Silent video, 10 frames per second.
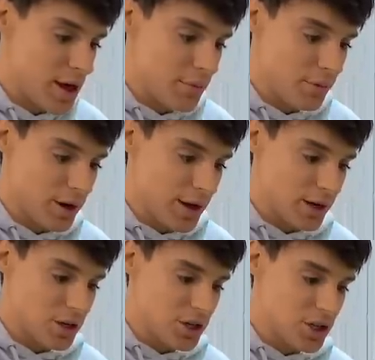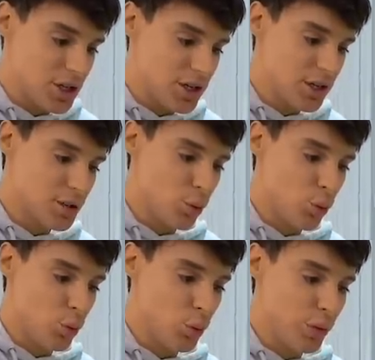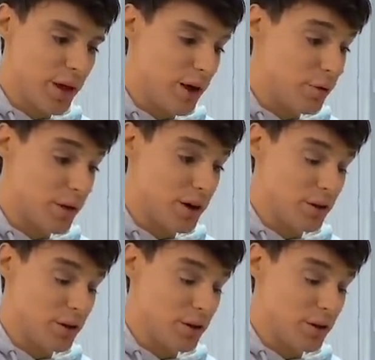I'm gonna add cheese. Ooh, that already